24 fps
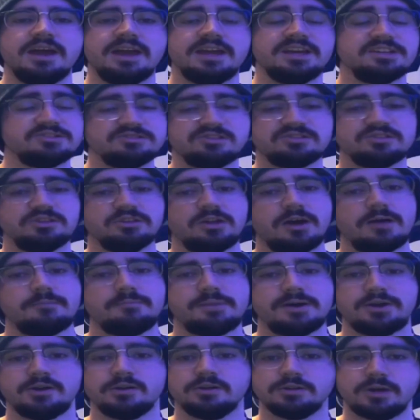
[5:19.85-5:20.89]
He's looked a lot
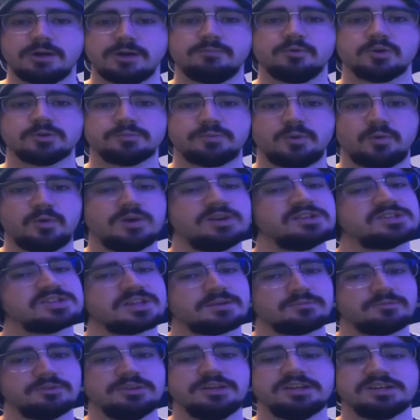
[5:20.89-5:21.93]
better, a lot more poised,
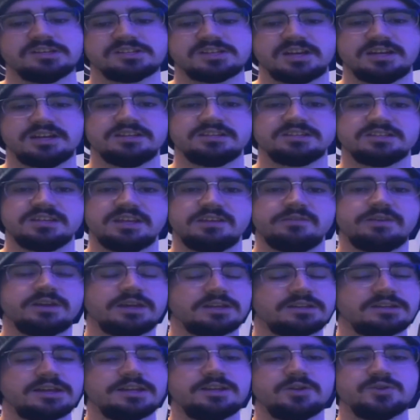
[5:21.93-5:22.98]
and I'm really excited to see if he
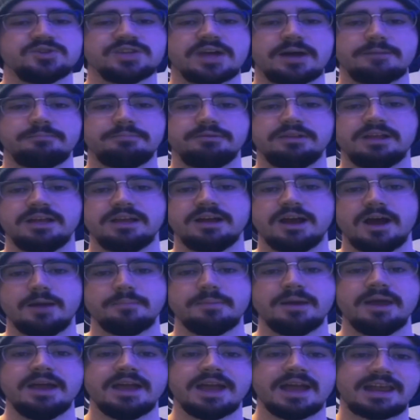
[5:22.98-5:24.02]
continues that play
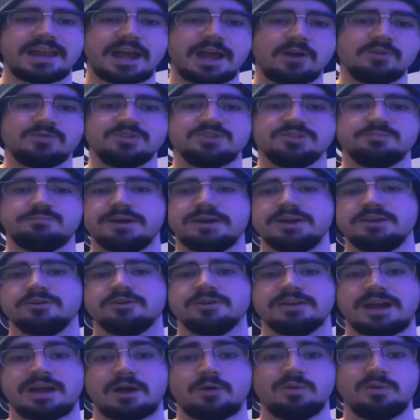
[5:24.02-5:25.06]
up and how just
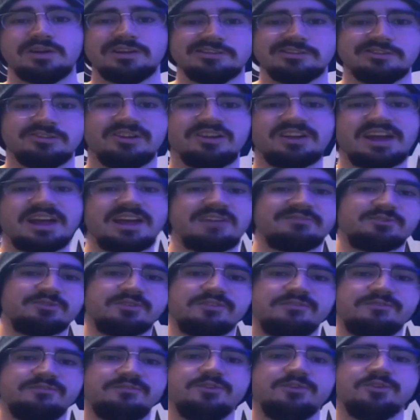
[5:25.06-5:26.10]
better and how he'll look after
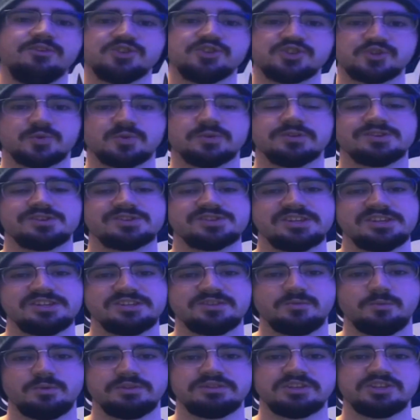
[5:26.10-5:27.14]
a full shortened
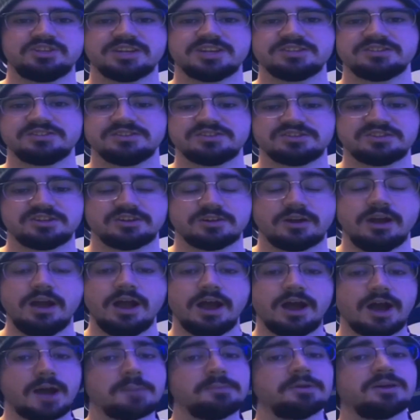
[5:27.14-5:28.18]
season with the Jets this year.
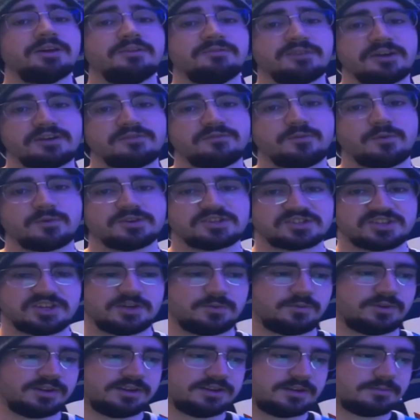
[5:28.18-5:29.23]
I'm looking very forward to
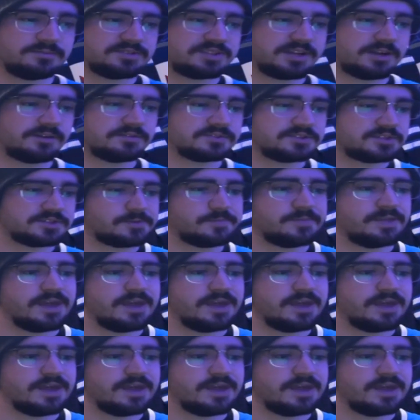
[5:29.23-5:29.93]
seeing what it comes down to.